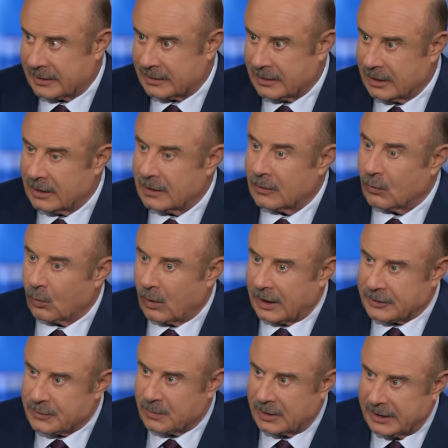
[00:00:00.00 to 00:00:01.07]
And
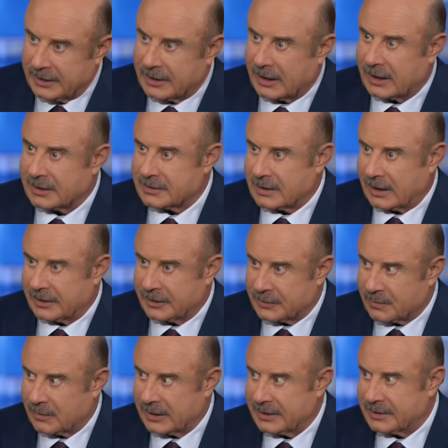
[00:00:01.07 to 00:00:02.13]
watch what he does, not
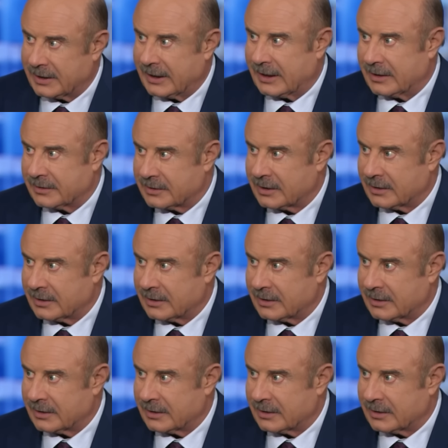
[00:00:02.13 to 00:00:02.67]
just what he says.